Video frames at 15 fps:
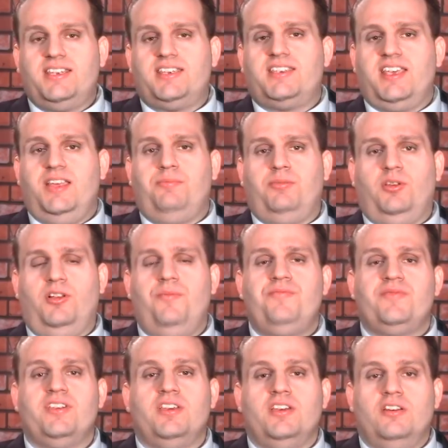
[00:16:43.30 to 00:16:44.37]
example,
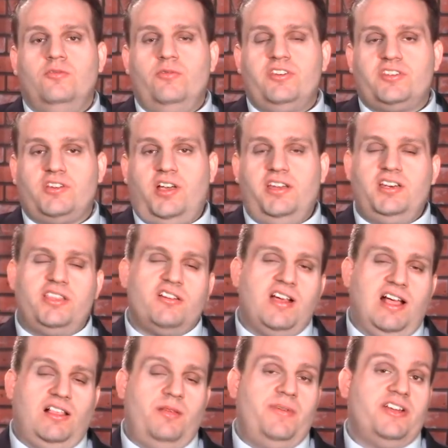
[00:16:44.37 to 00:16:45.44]
we saw another
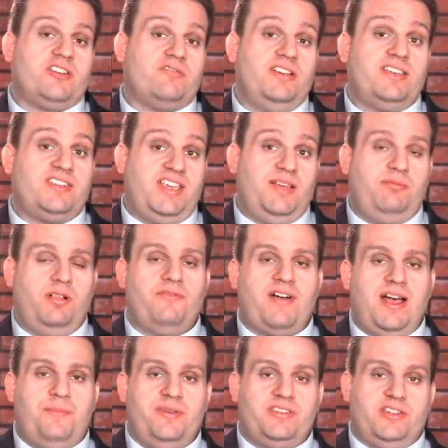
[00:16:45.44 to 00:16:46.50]
elementary example of
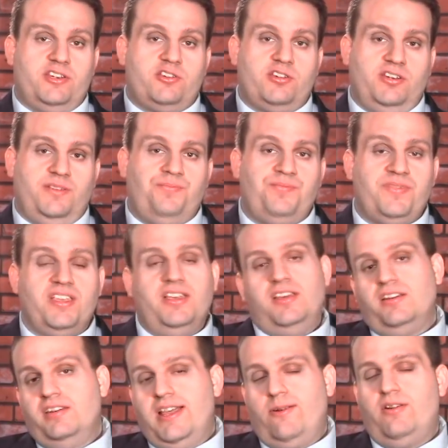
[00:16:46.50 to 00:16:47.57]
opposition.
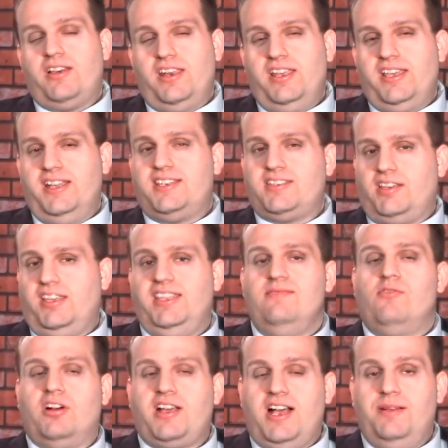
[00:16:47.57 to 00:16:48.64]
Now we're going to get slightly
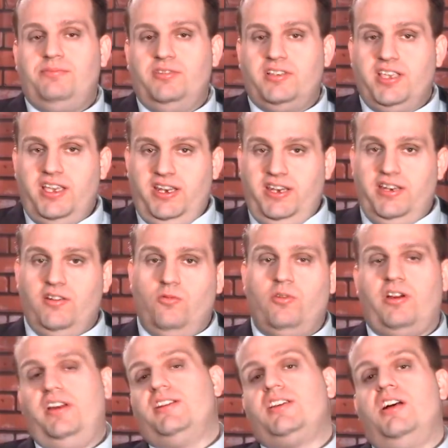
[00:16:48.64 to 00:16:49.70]
more complicated. We're
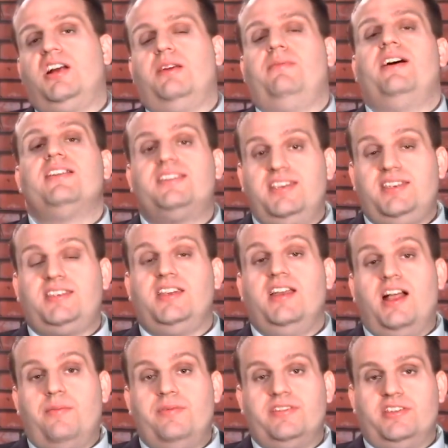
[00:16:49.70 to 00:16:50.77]
going to talk about distant
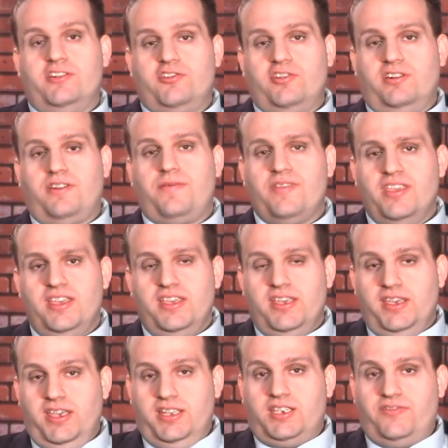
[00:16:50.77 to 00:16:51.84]
opposition.
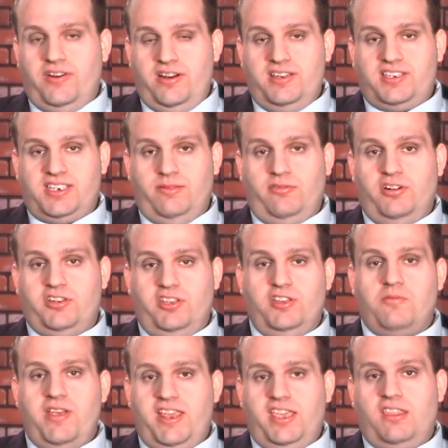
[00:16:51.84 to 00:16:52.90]
It's very similar to the
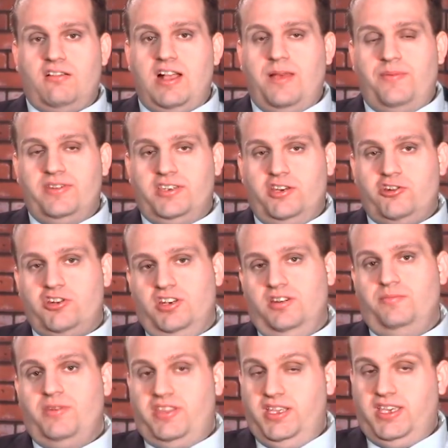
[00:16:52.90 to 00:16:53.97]
regular opposition,
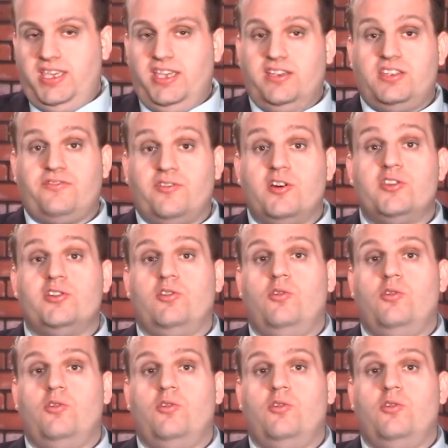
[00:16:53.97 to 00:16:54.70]
but the king is further